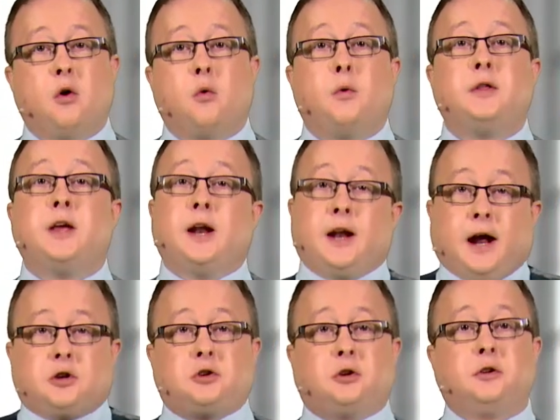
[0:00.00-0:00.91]
with the
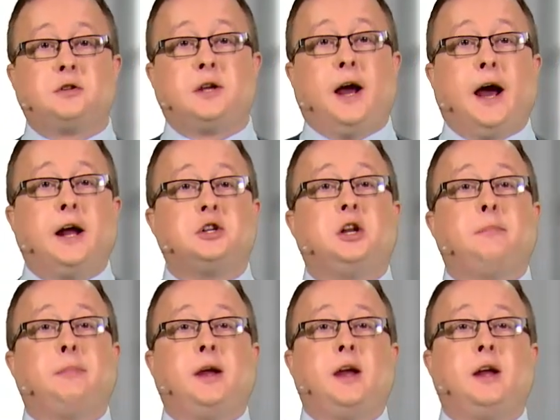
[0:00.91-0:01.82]
electrons actually
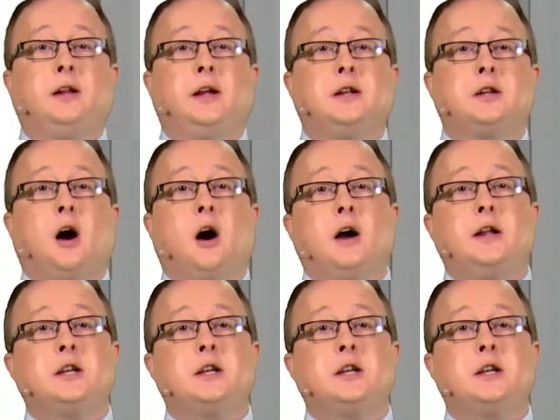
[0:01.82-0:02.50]
being the tiny